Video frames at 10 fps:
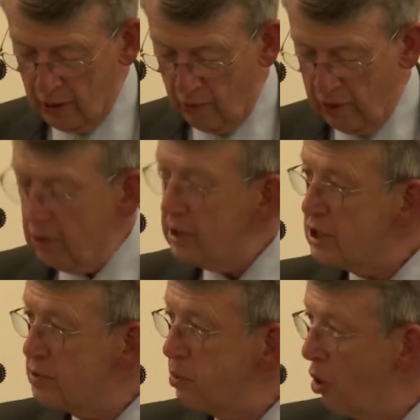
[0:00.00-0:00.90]
We're
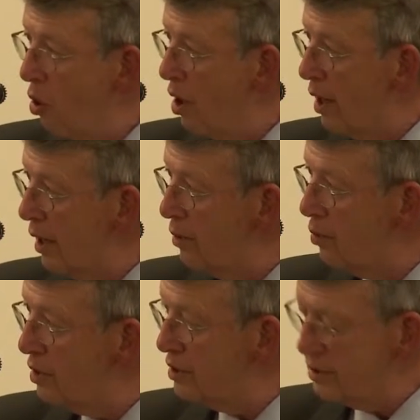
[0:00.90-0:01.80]
exploring
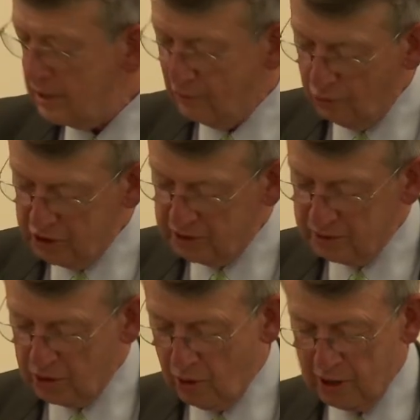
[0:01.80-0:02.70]
with several
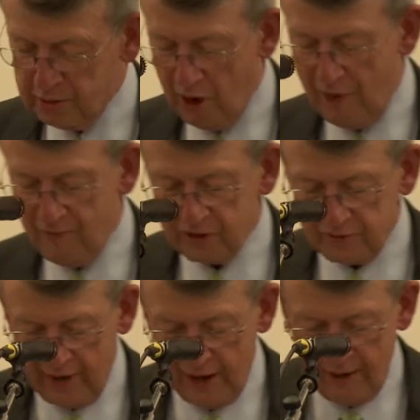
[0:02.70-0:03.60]
bishops across Province
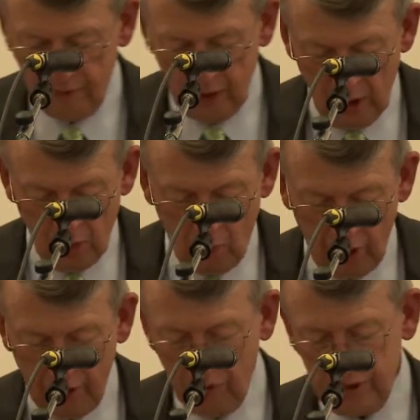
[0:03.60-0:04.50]
5,
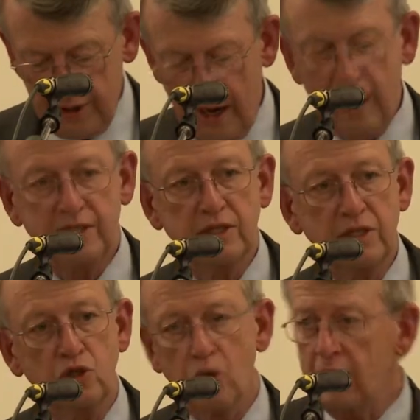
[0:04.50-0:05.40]
working with the
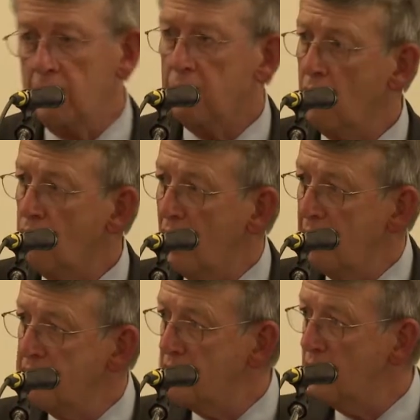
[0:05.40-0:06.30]
diocesan training
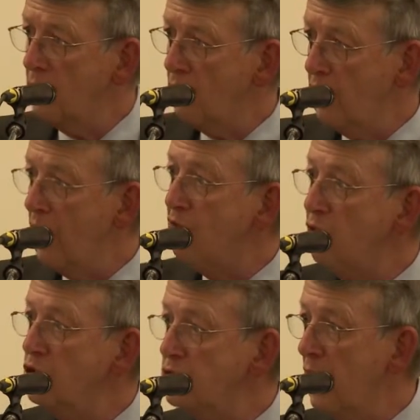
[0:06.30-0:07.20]
programs so that we have
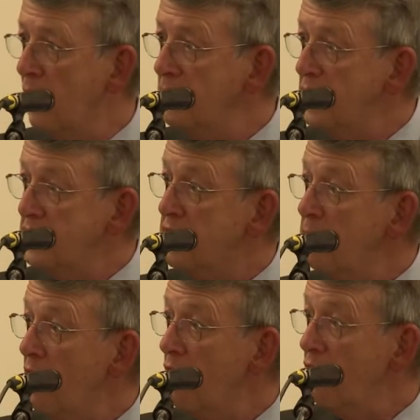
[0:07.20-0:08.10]
full-time
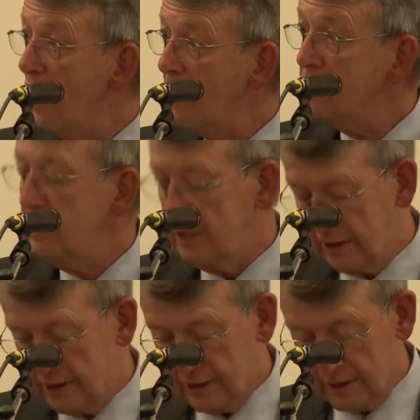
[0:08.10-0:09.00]
seminary faculty
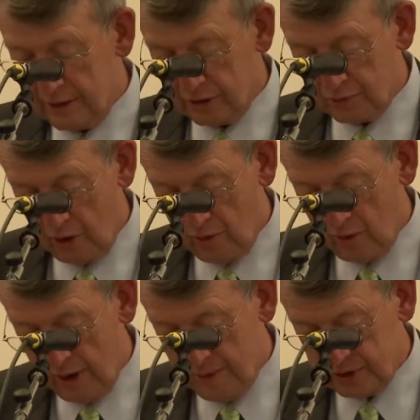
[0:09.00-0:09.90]
teaching in those
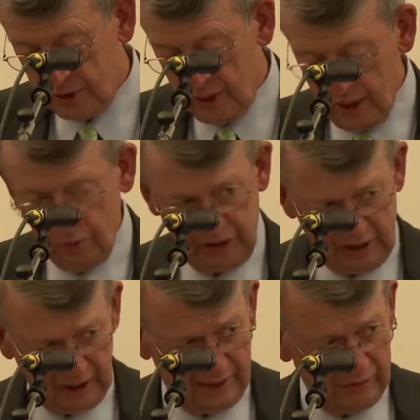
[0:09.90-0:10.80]
programs. We
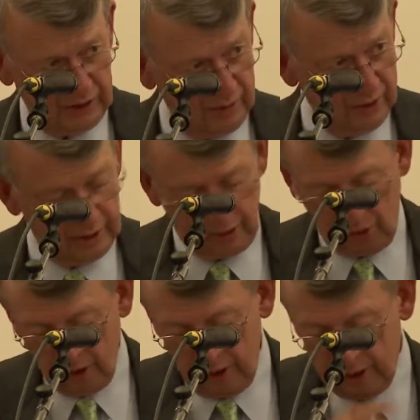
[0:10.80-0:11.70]
still have the D-Min
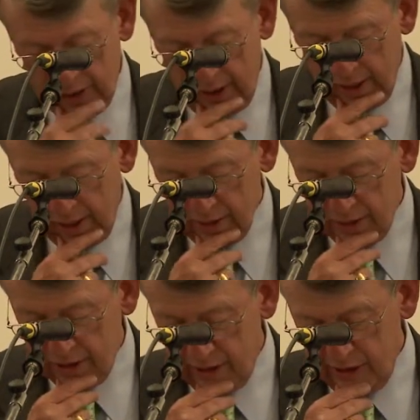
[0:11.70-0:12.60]
degree and the Anglican
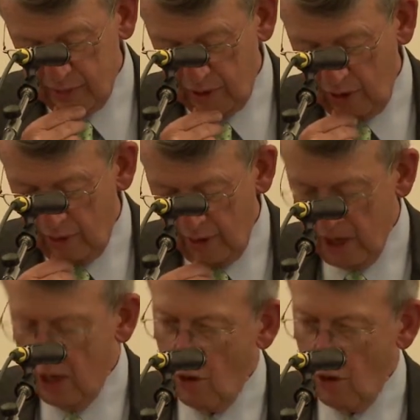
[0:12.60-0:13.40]
Studies program.